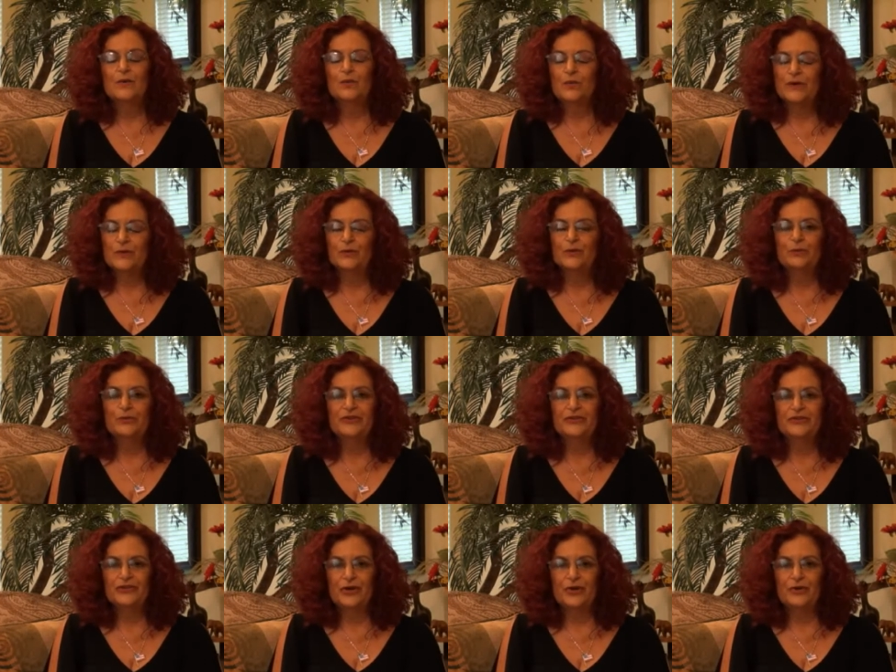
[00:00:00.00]
we will
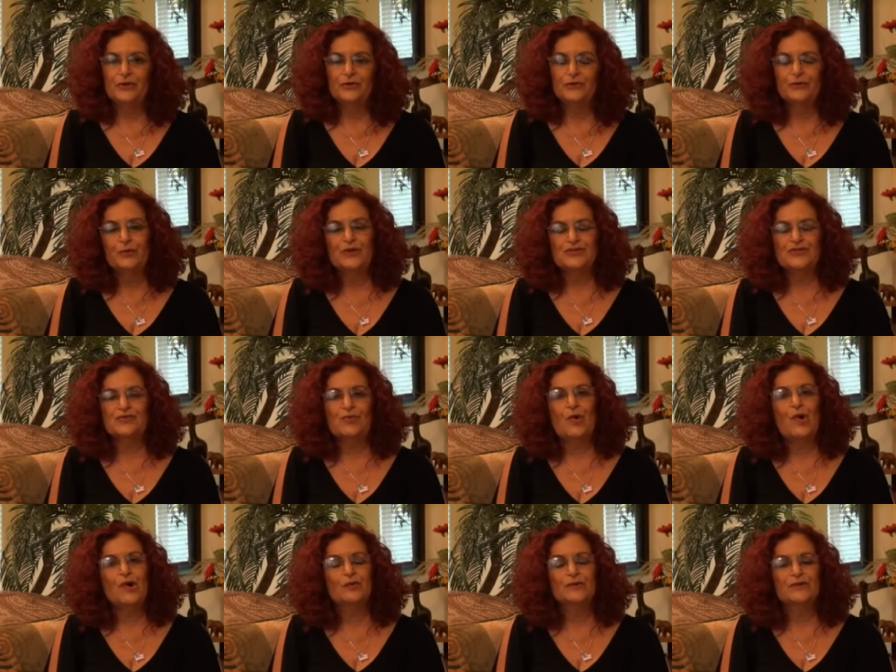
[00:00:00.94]
be told, What's
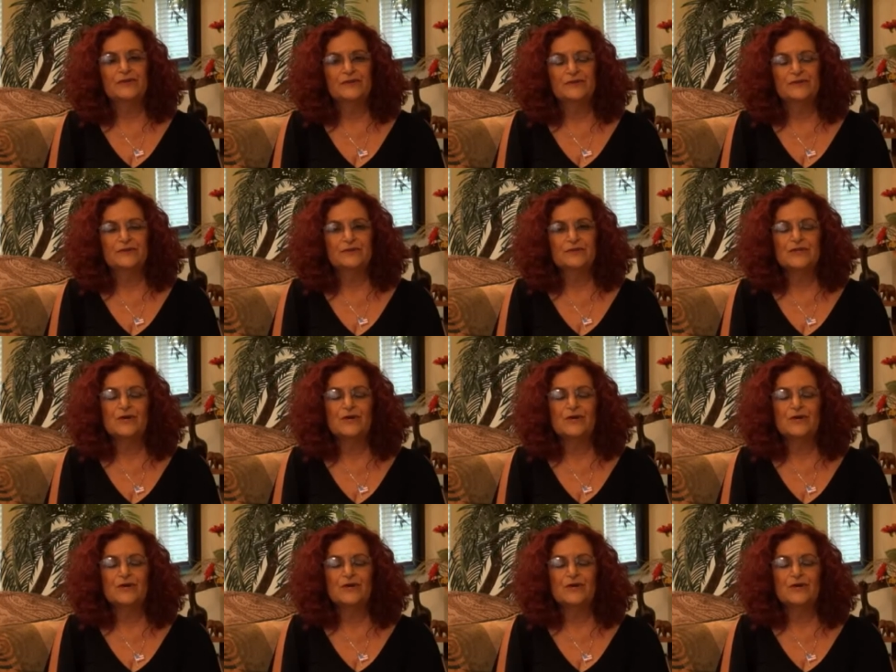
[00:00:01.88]
wrong with you?